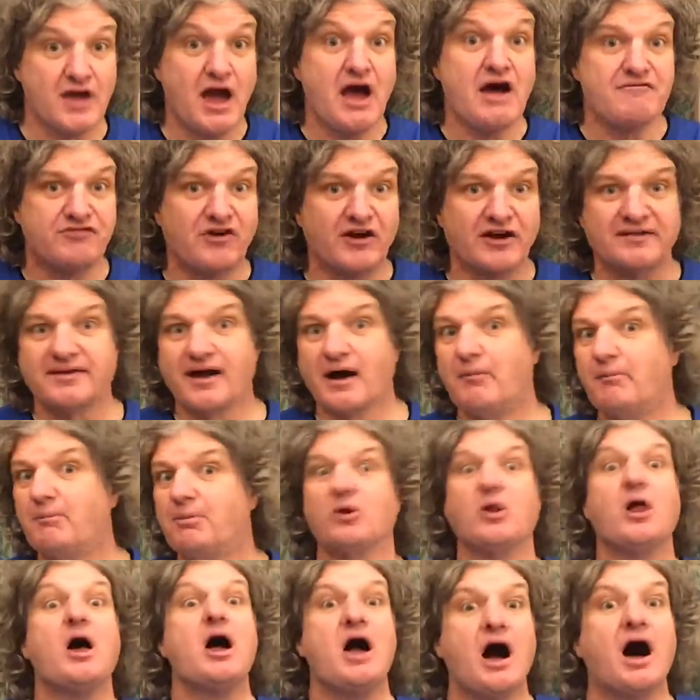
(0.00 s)
For
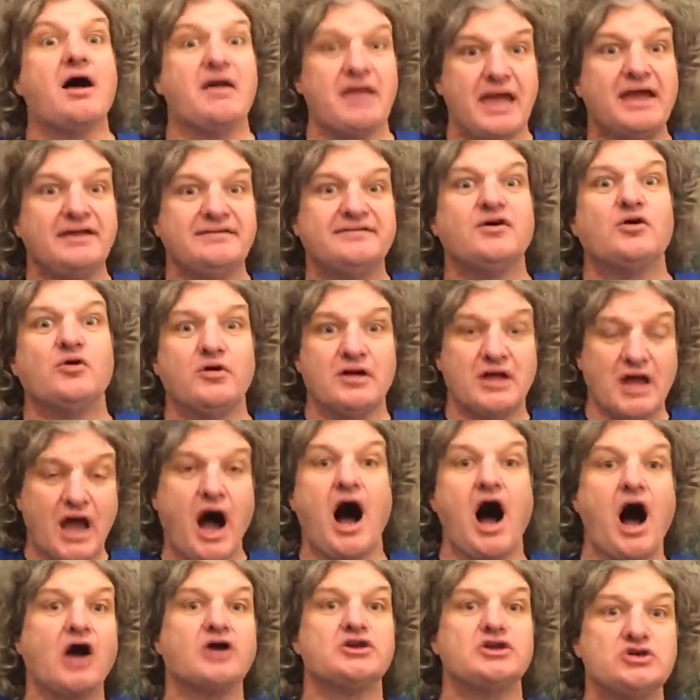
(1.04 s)
example,
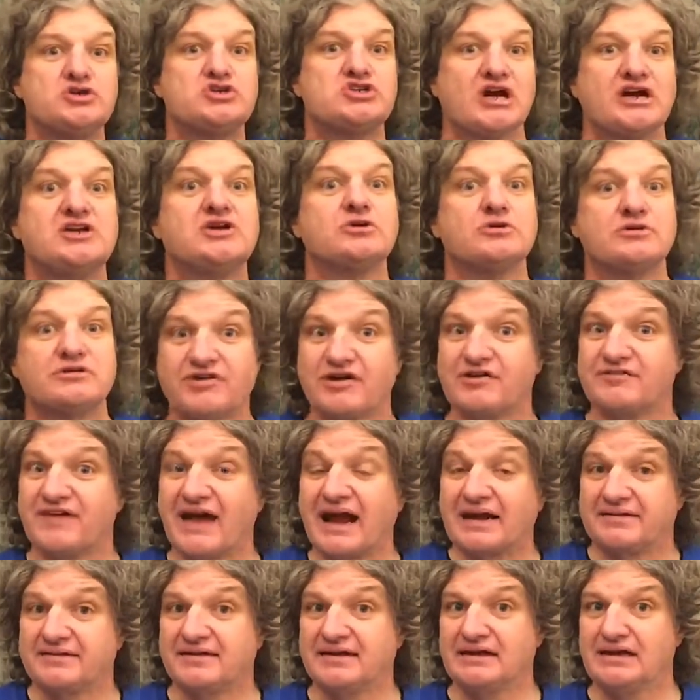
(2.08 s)
are you scheduled for a
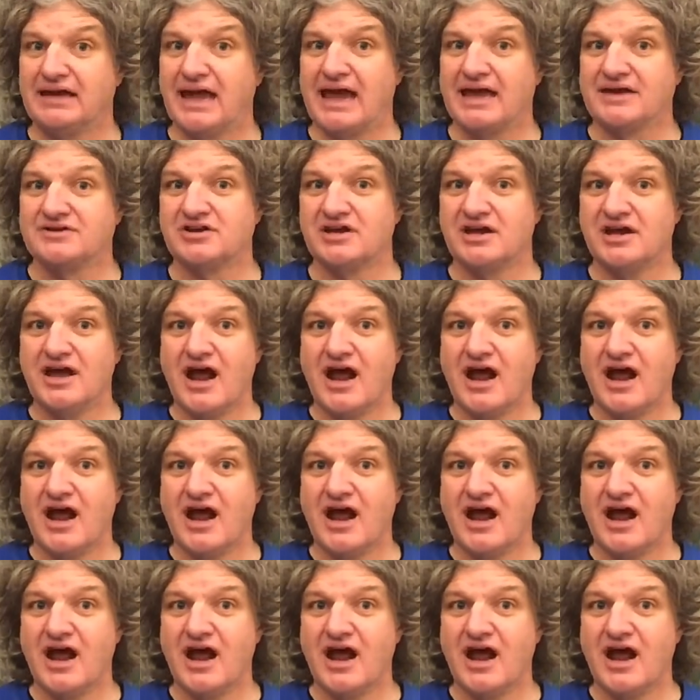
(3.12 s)
vaccine yet?